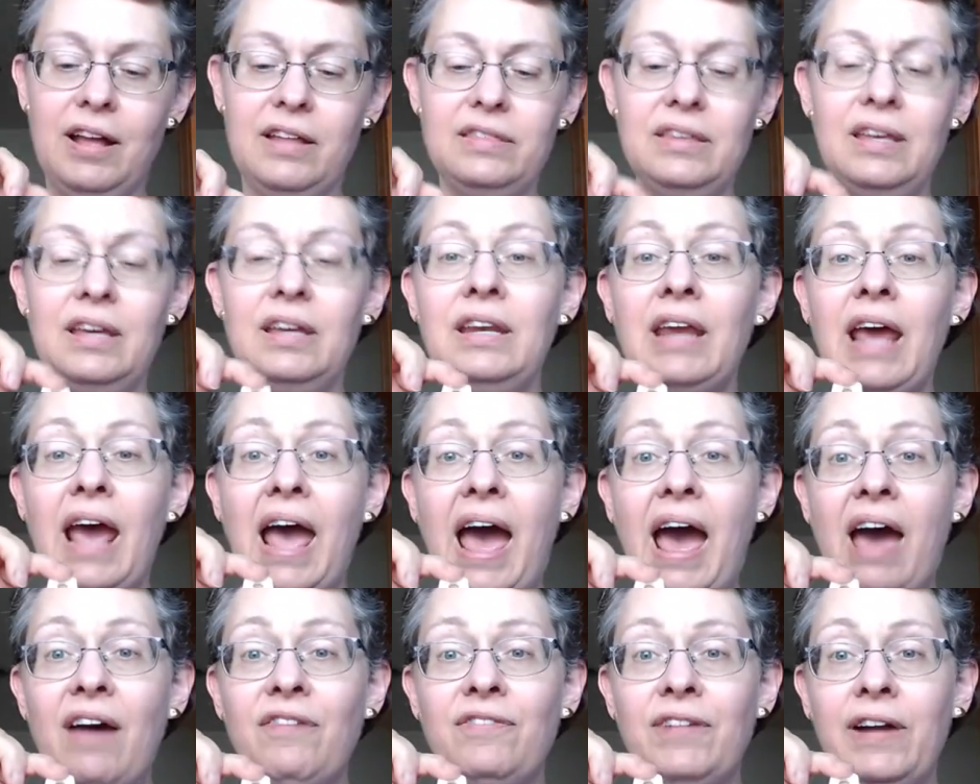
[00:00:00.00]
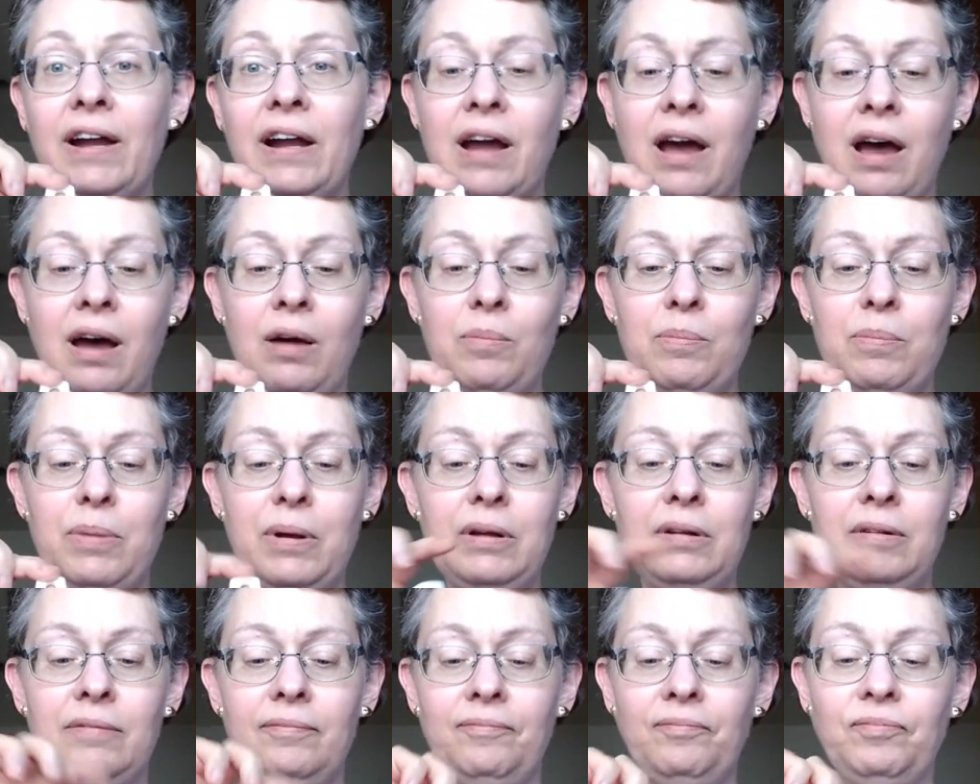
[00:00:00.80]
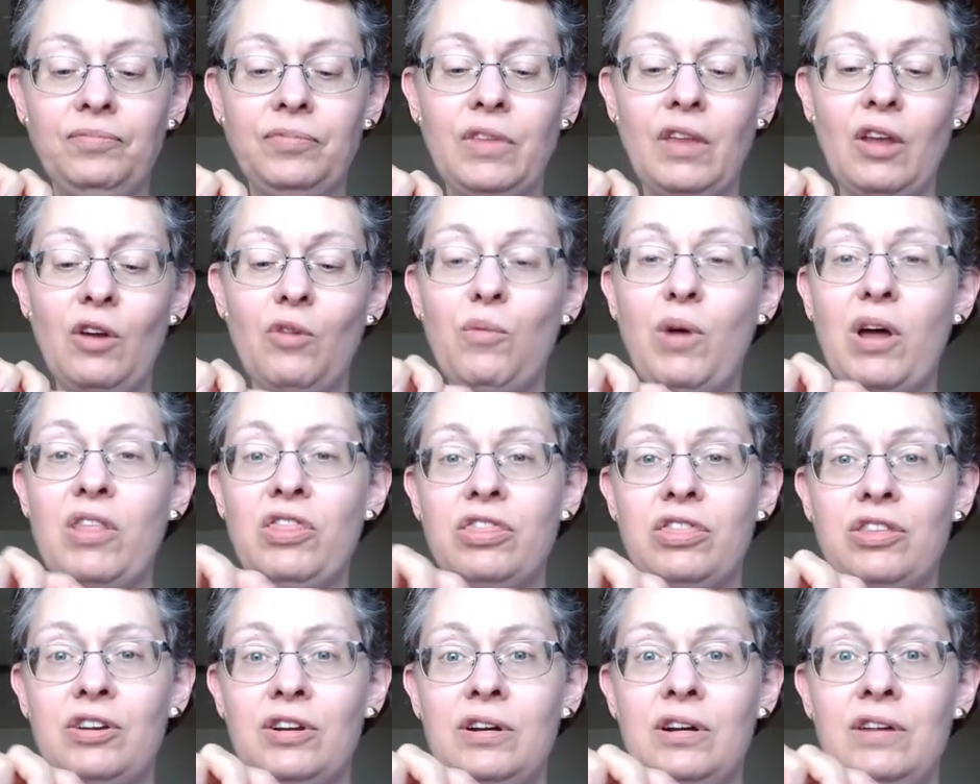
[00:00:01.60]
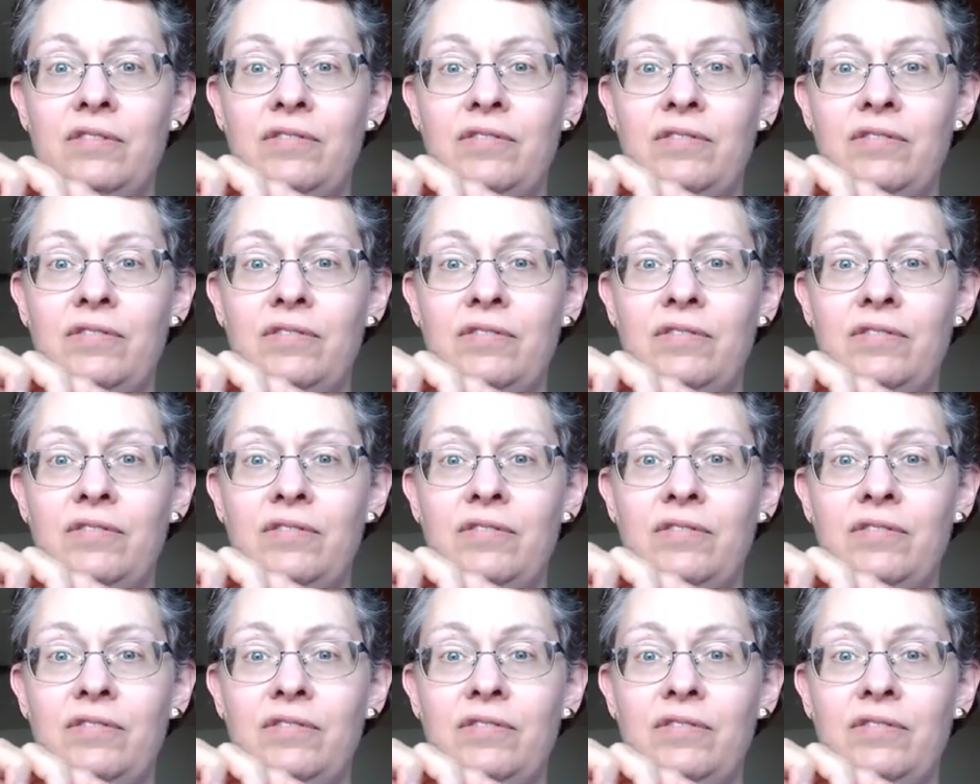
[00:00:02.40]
Then half a cup, 1/3